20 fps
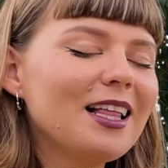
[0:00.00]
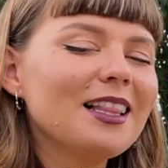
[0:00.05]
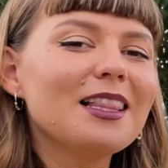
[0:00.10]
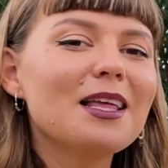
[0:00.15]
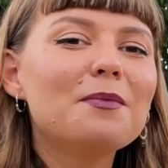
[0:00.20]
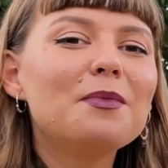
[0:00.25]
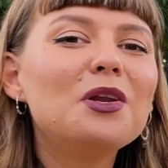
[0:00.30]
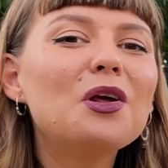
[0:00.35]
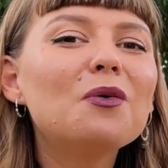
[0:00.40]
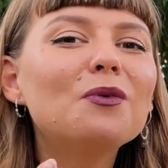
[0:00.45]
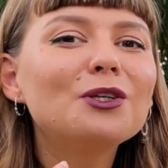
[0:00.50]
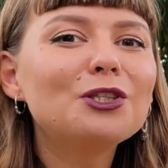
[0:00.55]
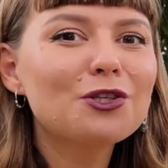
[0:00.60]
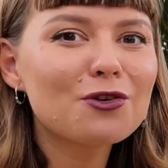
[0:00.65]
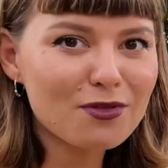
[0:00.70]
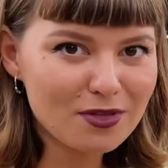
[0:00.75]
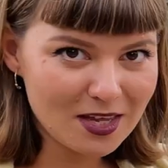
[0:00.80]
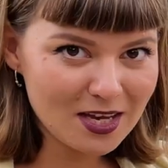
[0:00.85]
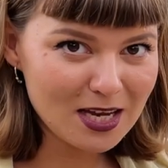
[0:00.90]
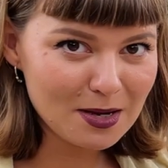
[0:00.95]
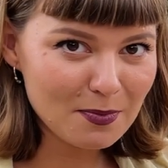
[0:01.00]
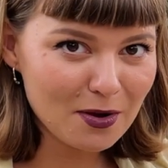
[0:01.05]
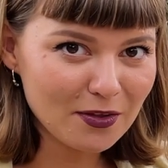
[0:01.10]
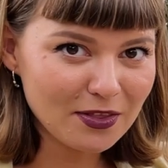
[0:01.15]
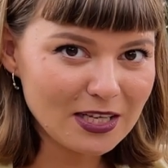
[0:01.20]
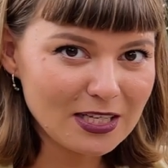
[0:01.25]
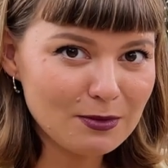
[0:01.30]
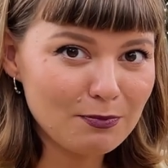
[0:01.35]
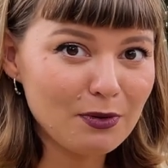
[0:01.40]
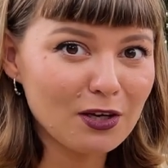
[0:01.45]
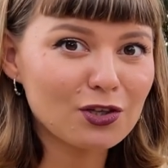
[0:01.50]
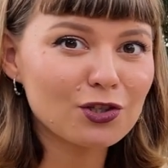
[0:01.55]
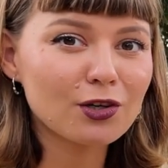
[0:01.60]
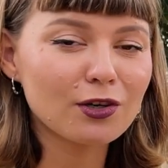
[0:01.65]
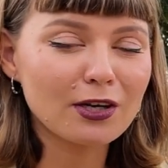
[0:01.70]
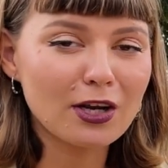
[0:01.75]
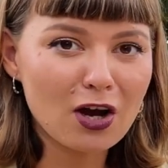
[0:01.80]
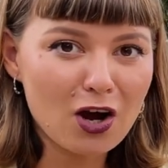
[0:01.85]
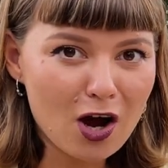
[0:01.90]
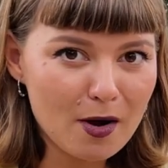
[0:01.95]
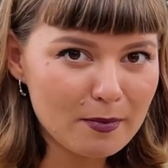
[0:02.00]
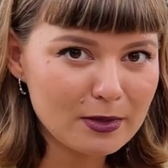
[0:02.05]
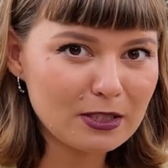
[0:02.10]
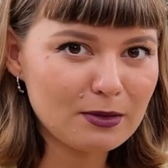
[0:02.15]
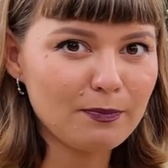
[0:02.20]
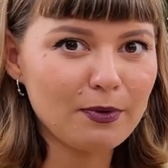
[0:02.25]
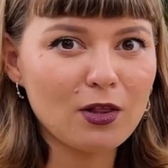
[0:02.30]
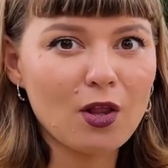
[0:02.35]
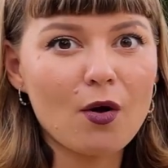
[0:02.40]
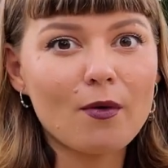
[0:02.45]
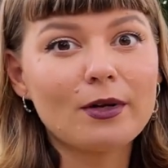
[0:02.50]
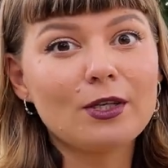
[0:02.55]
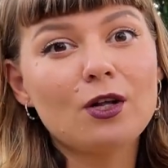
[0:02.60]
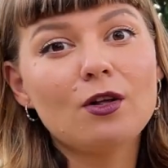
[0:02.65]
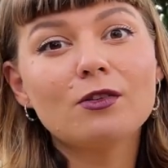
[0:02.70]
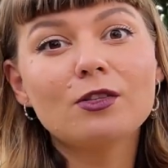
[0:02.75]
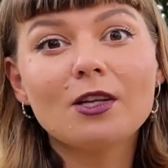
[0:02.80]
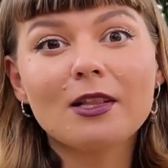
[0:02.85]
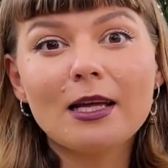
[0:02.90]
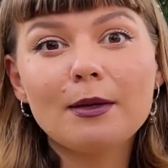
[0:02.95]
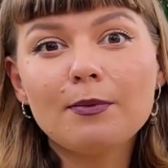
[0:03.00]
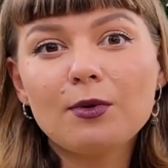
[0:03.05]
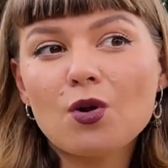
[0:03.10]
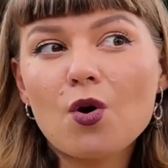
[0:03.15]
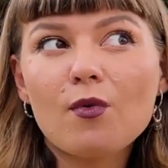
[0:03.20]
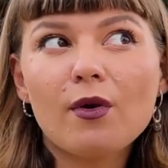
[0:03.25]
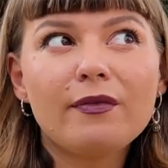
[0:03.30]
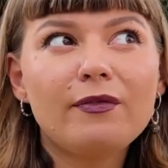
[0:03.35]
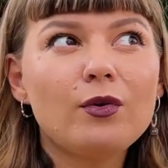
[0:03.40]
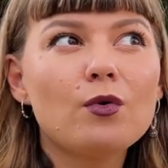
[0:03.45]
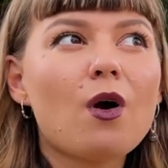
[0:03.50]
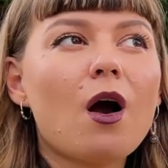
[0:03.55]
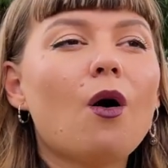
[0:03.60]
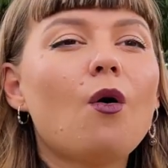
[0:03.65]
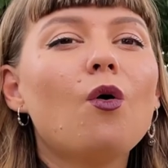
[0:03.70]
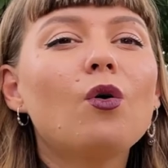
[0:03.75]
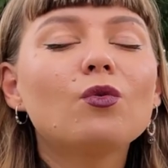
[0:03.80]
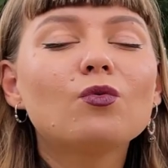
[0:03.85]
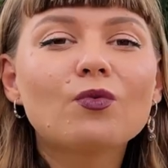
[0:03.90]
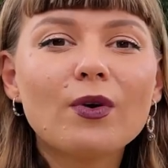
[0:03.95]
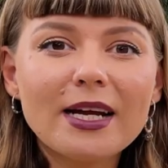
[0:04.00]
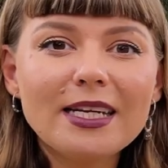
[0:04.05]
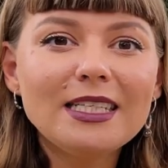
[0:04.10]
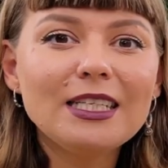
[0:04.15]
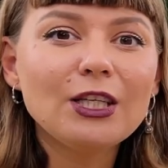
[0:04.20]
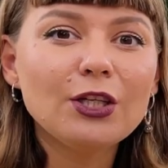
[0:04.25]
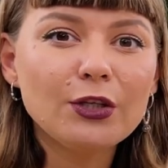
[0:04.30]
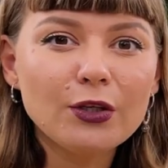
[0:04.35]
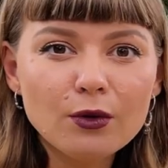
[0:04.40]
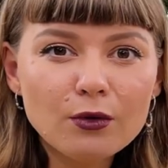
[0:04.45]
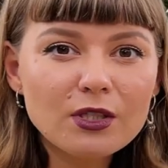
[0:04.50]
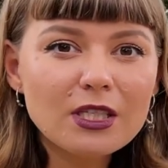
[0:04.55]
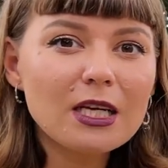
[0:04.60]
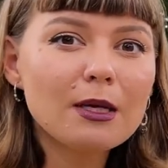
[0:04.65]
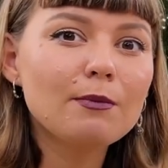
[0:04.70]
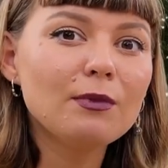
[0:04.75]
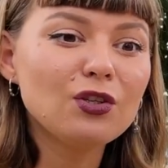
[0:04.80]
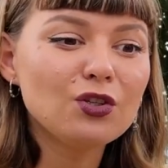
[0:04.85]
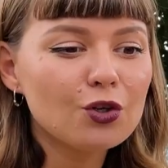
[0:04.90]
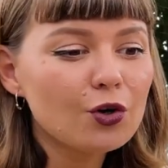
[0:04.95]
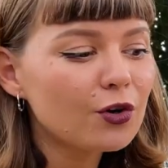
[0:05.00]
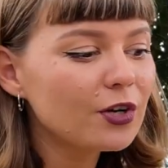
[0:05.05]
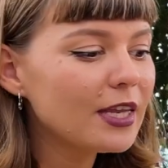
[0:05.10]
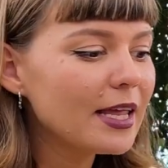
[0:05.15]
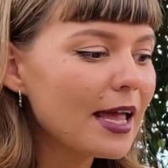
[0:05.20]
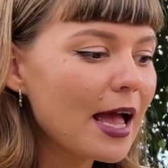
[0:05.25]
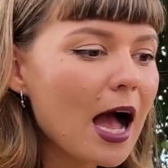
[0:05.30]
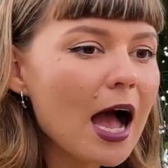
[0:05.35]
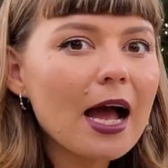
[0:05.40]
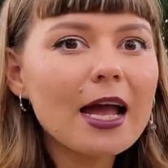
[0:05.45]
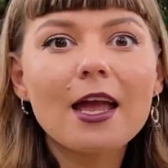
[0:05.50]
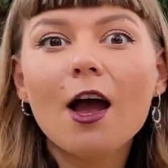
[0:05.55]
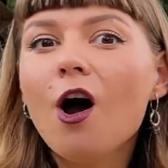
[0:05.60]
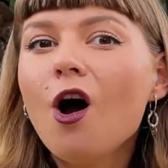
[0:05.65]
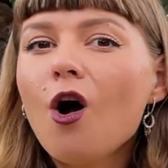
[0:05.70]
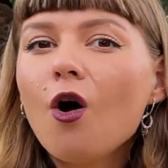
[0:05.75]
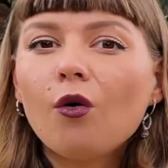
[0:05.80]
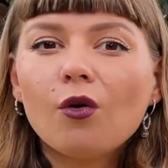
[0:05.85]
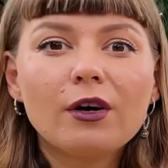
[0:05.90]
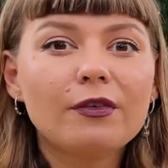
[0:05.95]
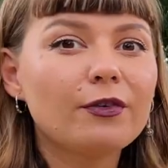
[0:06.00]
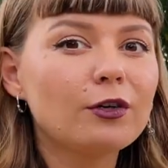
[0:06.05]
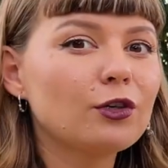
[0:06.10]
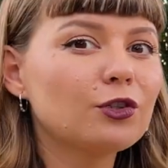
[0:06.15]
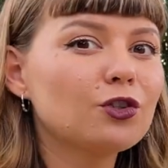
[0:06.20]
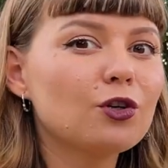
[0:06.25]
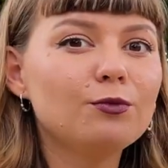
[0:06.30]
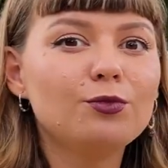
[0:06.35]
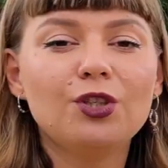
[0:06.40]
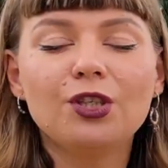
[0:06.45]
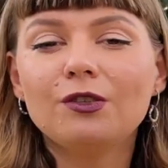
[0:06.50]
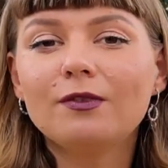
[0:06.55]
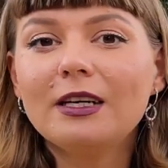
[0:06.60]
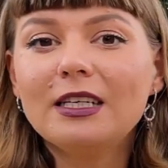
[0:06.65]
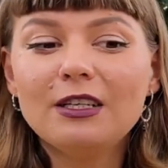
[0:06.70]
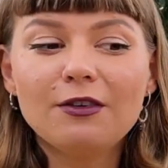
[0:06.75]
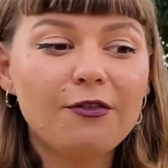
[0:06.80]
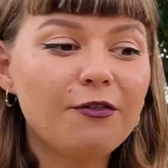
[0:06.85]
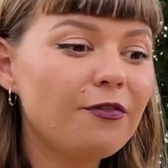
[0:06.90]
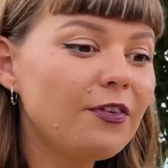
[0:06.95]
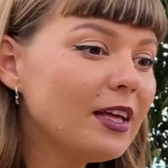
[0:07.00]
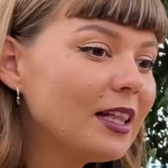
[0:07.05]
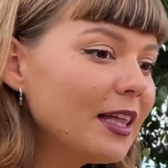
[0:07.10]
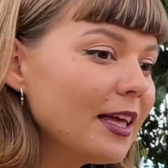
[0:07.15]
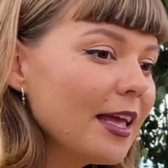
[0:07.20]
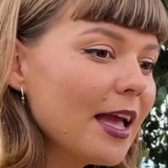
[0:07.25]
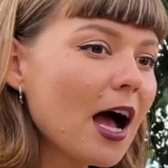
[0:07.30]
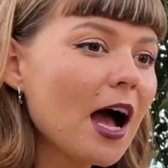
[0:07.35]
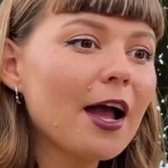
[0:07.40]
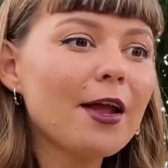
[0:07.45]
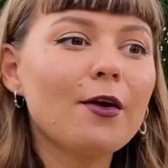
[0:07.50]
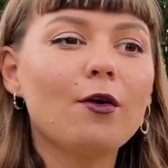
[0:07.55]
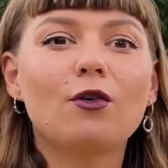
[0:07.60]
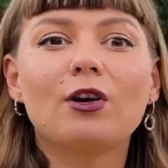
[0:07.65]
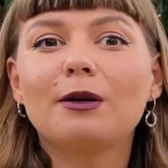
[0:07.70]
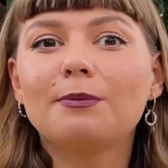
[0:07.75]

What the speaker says: Let me know what you think about this picture in the comments below, and also let me know if you are already using Midjourney AI or Photoshop Generative Fill AI or